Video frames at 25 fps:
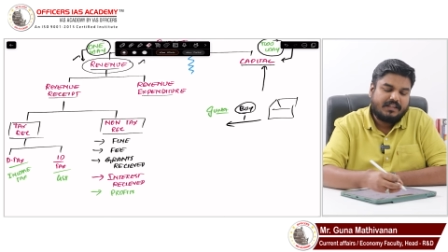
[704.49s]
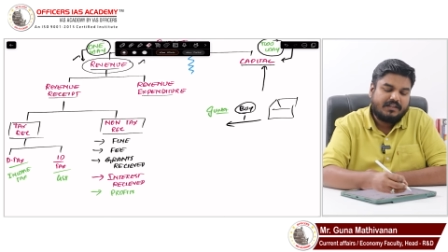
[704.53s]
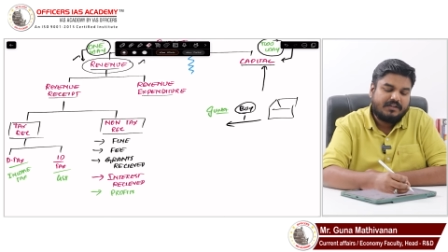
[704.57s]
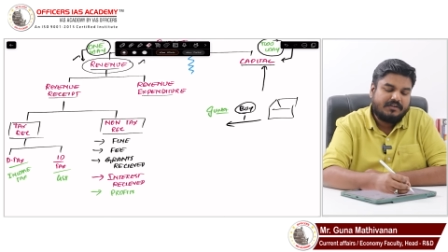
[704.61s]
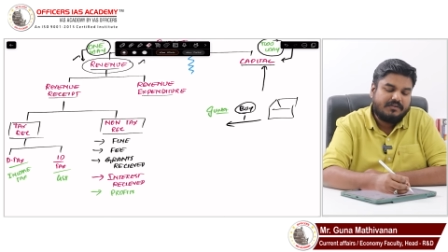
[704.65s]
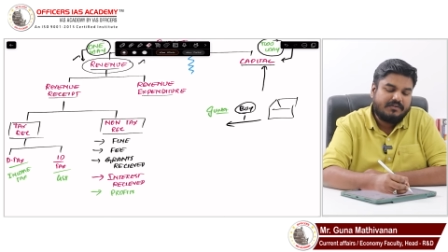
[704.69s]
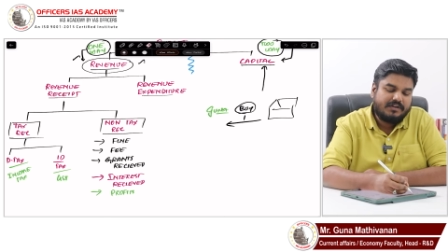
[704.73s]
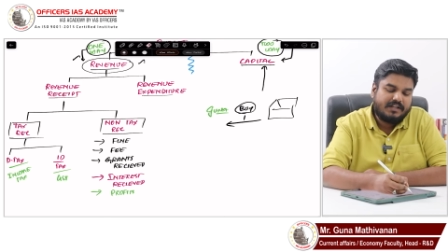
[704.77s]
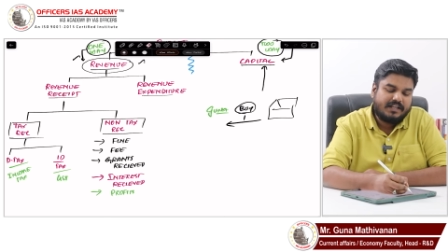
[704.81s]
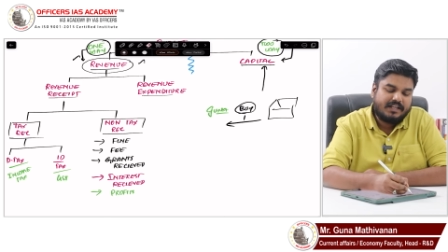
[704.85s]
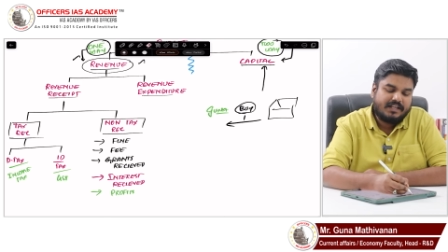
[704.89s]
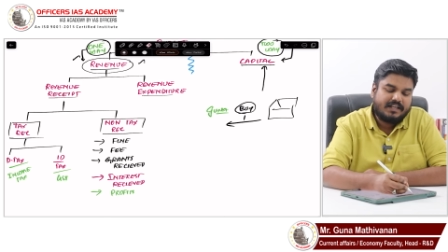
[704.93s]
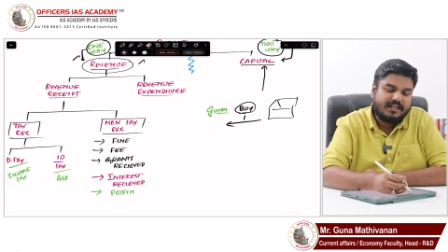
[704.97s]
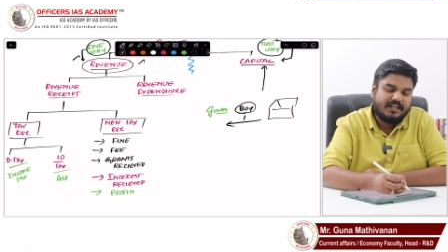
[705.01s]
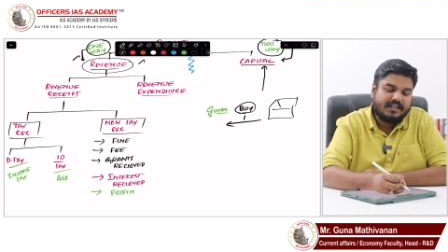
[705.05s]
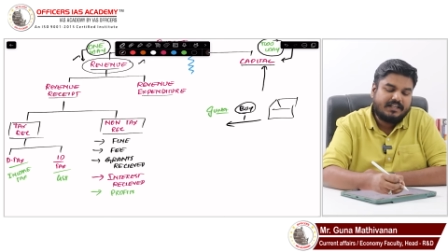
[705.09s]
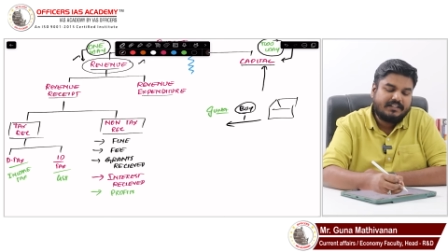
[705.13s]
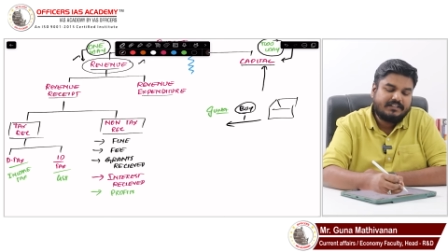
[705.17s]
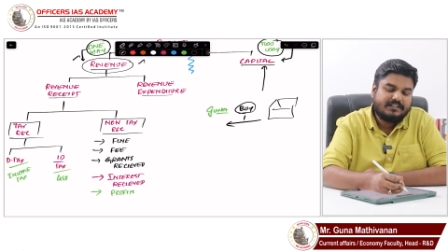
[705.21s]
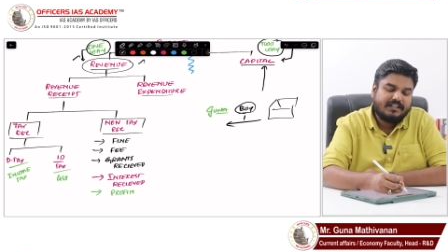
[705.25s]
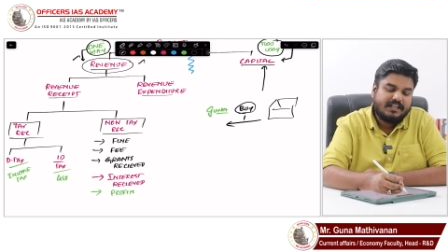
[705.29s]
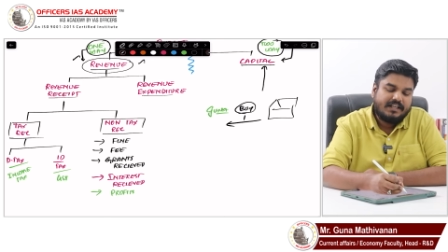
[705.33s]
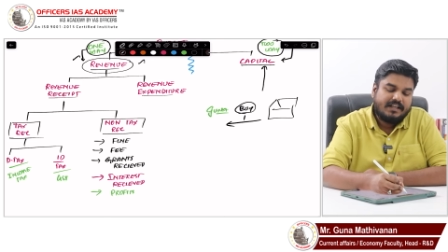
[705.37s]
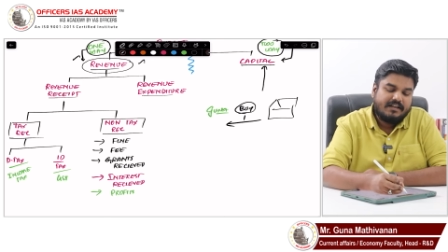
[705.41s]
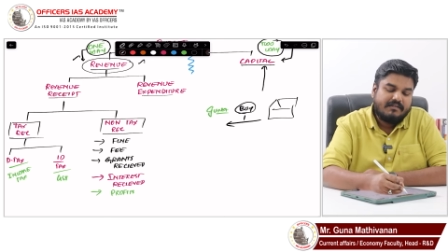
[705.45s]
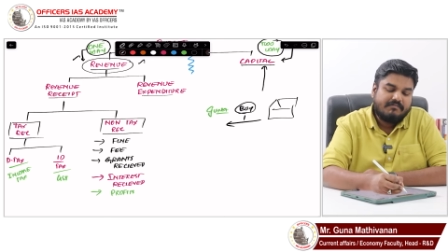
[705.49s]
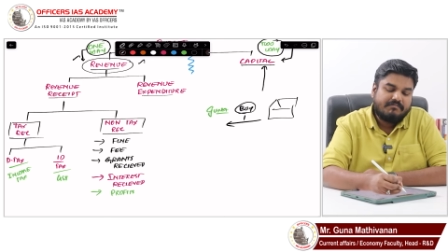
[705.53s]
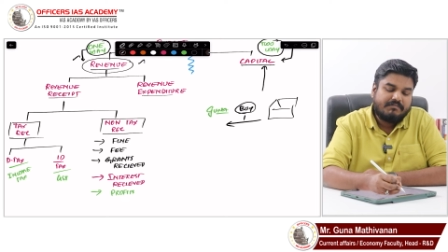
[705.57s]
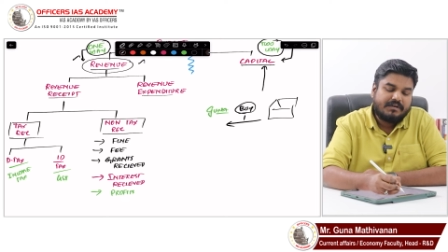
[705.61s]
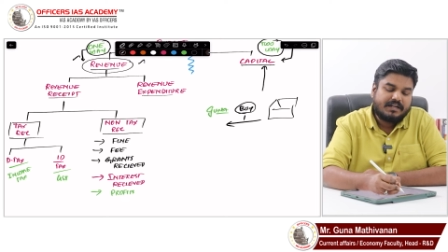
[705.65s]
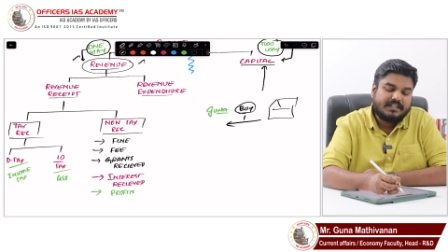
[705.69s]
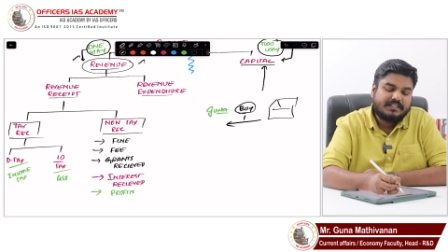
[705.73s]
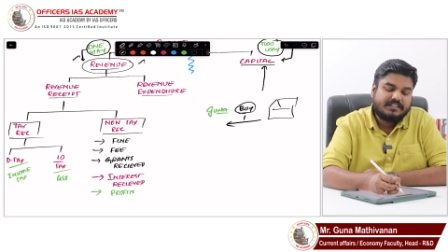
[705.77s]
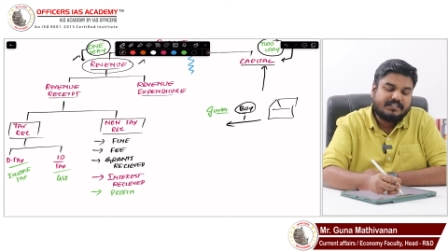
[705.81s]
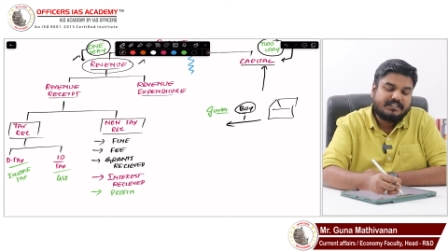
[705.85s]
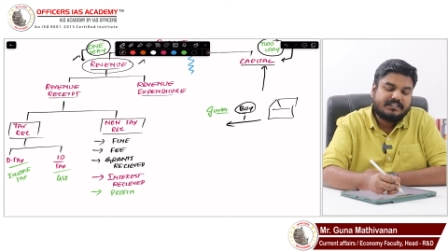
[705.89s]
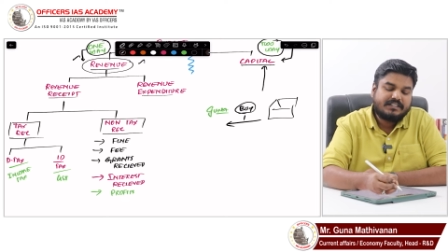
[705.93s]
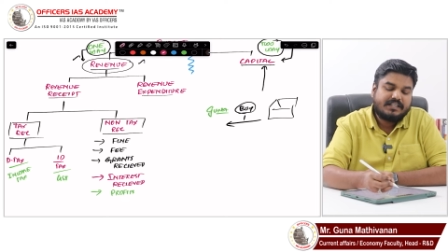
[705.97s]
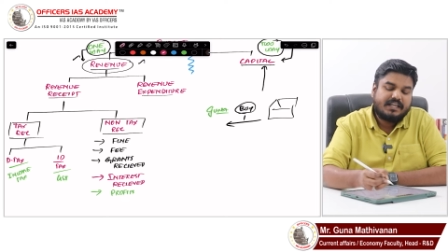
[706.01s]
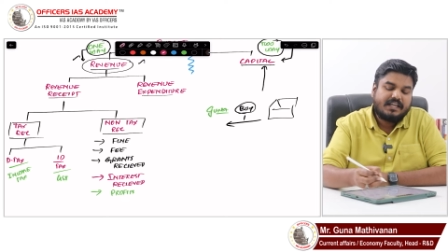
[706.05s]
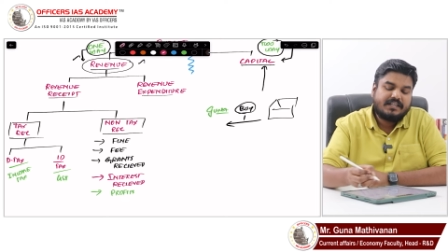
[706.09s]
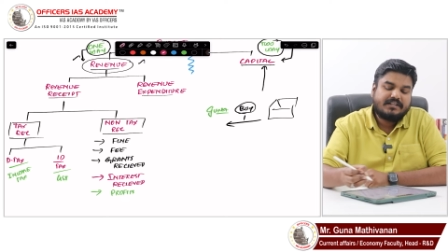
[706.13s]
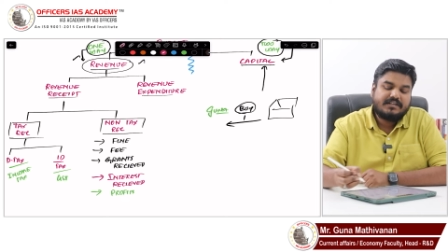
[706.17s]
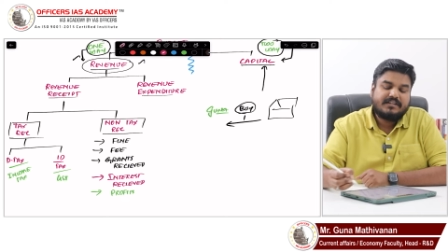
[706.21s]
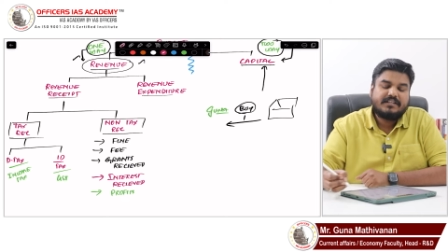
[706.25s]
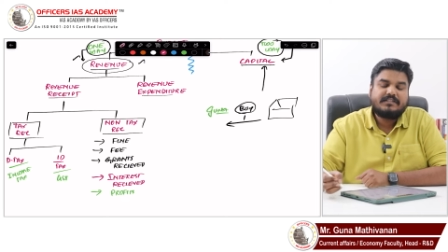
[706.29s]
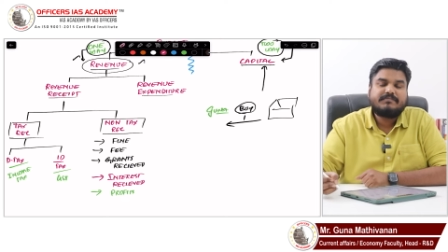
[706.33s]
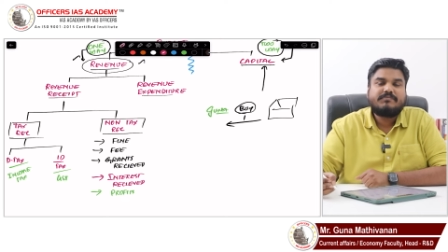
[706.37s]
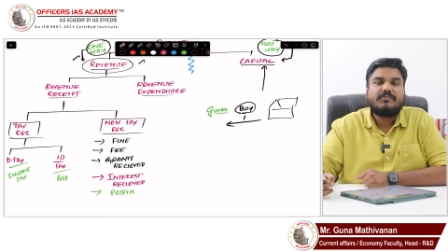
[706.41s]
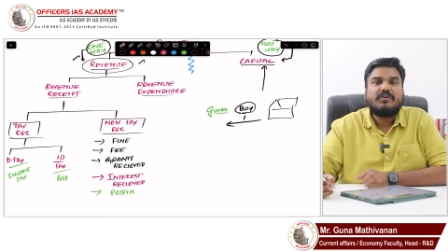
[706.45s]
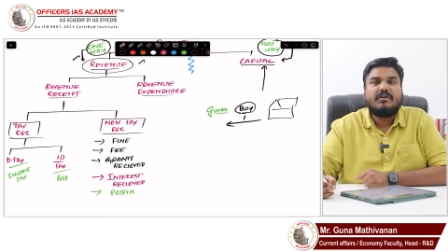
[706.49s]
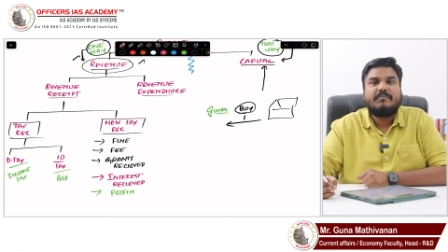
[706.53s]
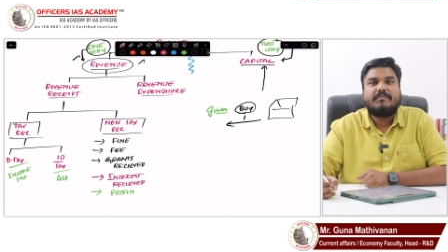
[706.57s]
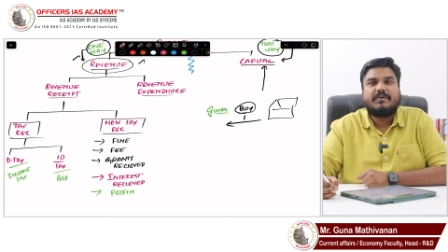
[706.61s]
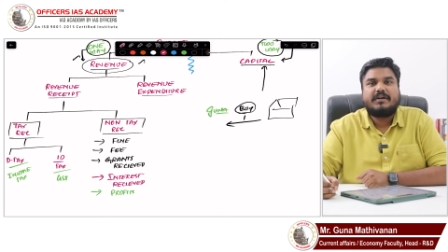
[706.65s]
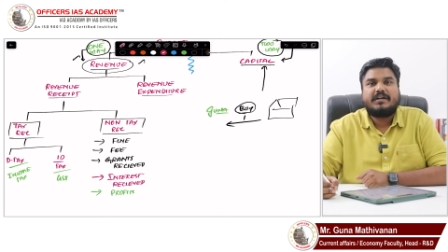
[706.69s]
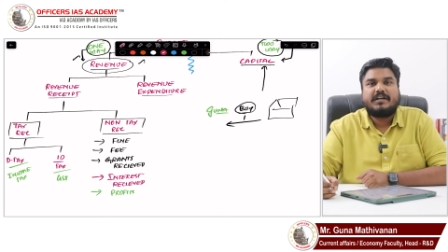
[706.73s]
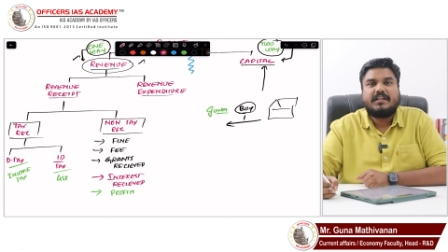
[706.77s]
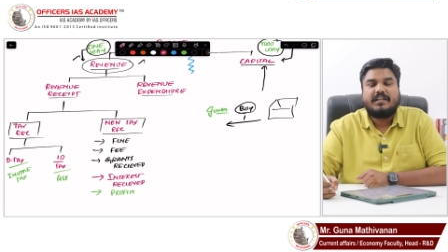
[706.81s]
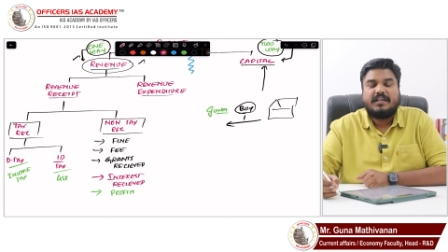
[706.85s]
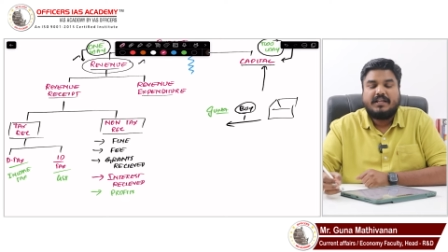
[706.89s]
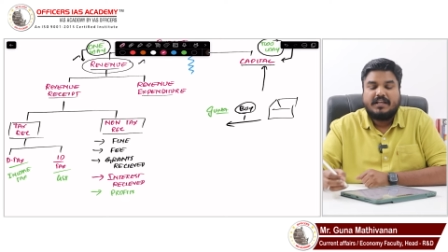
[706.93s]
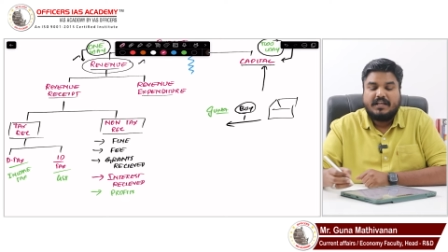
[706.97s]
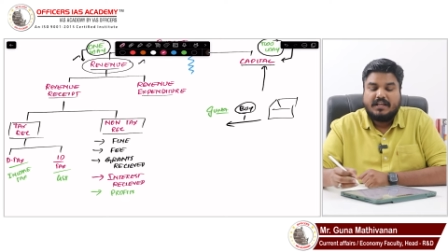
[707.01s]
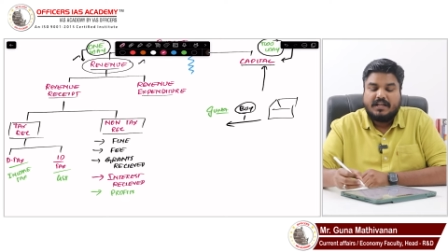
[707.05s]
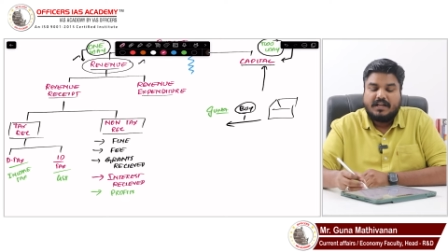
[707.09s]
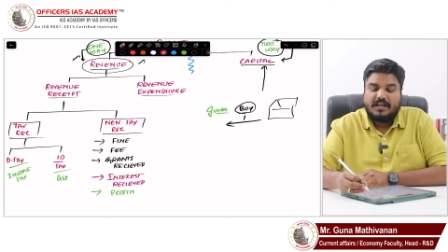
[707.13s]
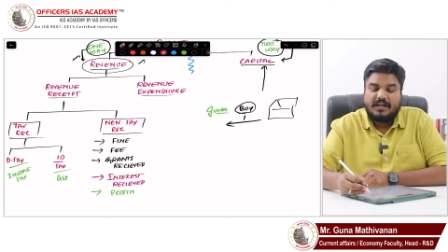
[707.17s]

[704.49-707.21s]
Guna has Purchase this property.